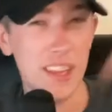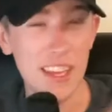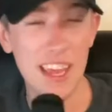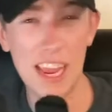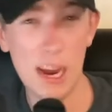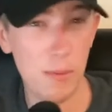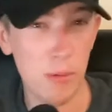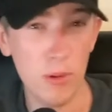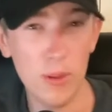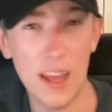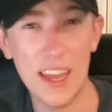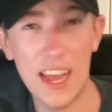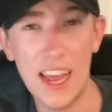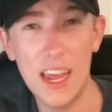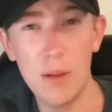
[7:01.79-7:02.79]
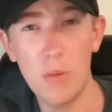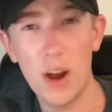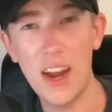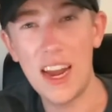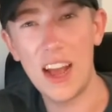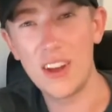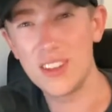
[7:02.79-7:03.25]
the camera like I am
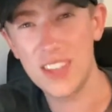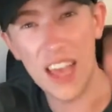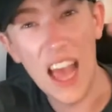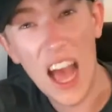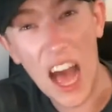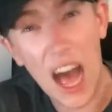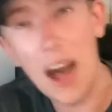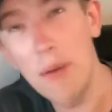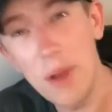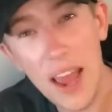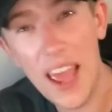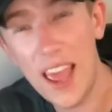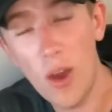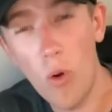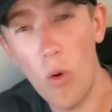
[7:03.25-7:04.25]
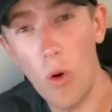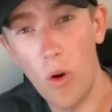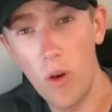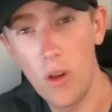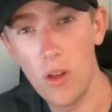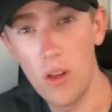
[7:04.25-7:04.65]
right now and say, I'm an a-hole.